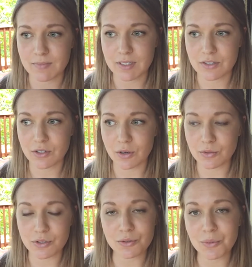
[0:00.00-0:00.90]

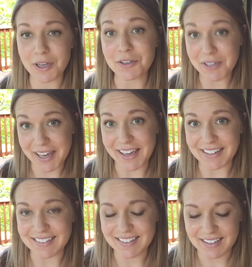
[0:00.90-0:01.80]
So do what you
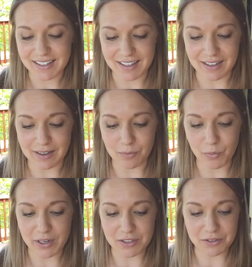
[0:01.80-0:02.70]
can.
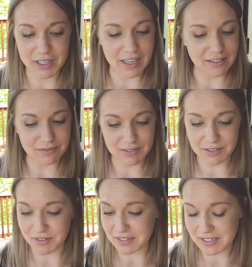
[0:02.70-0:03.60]

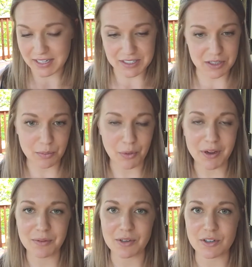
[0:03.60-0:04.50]
If it gets to the
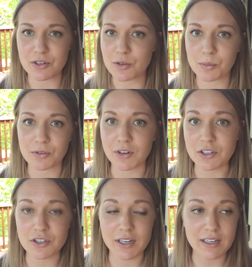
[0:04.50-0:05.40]
point where you're super
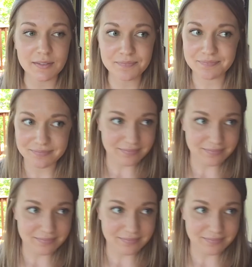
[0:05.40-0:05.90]
frustrated,